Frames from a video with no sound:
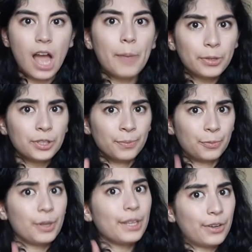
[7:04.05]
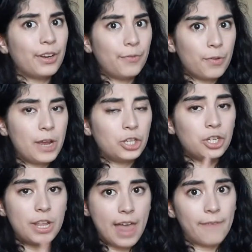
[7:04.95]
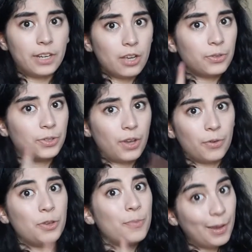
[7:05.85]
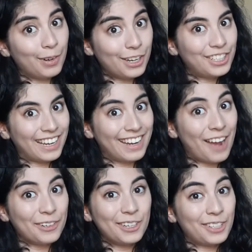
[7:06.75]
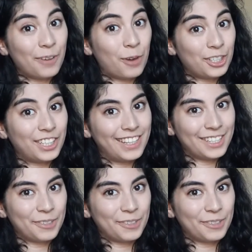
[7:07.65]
I put some really good information in that video, so you may want to check it out when you're done watching this